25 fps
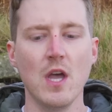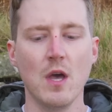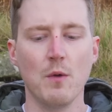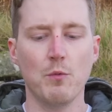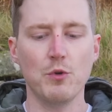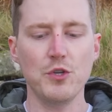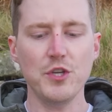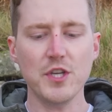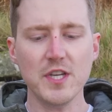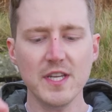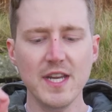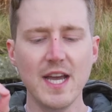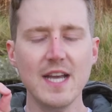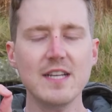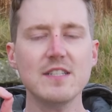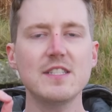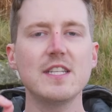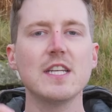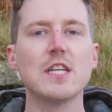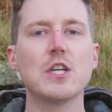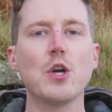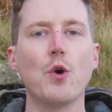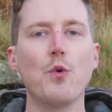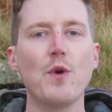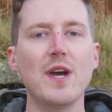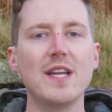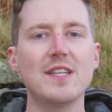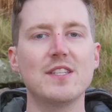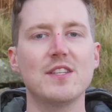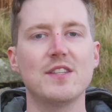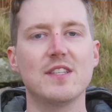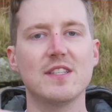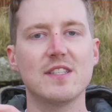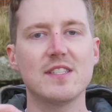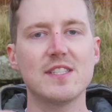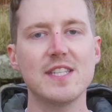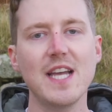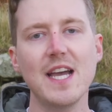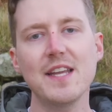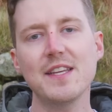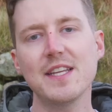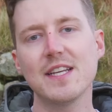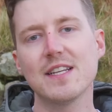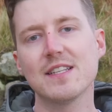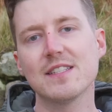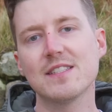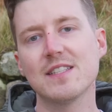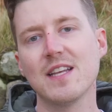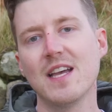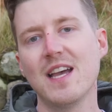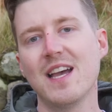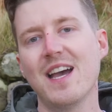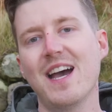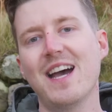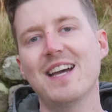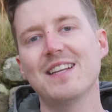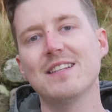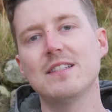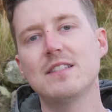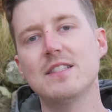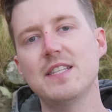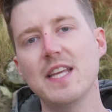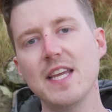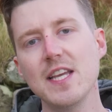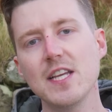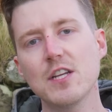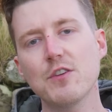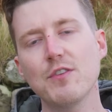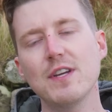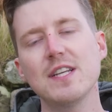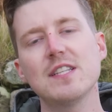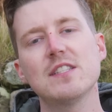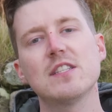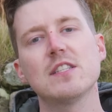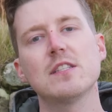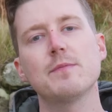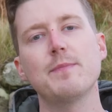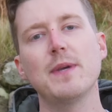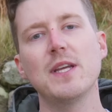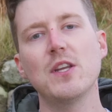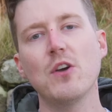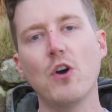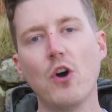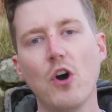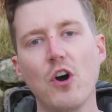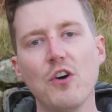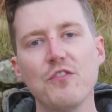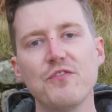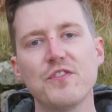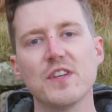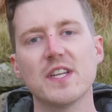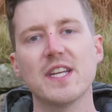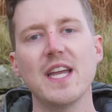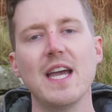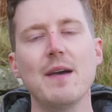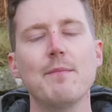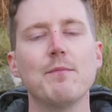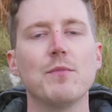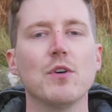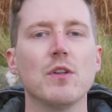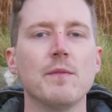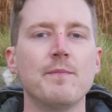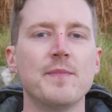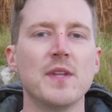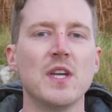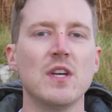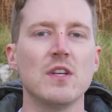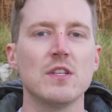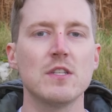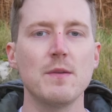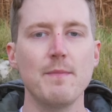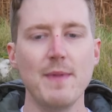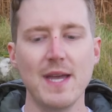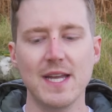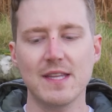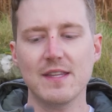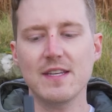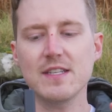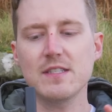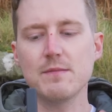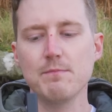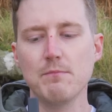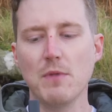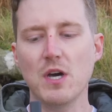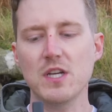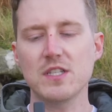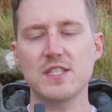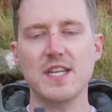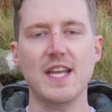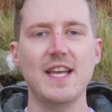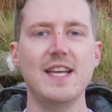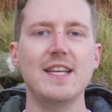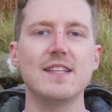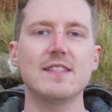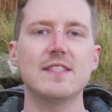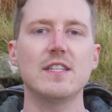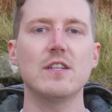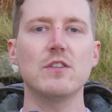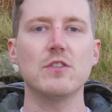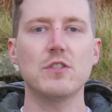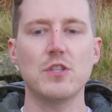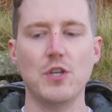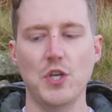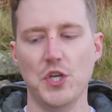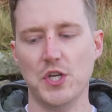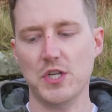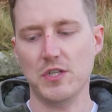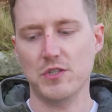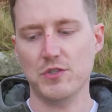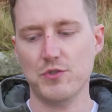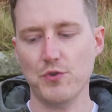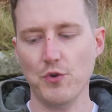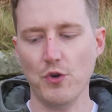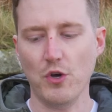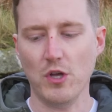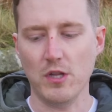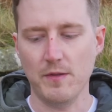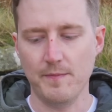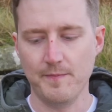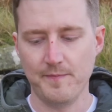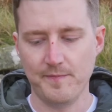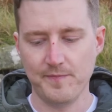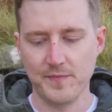Well, you can actually go into the settings and decrease the speed of the gimbal to make this much easier to control.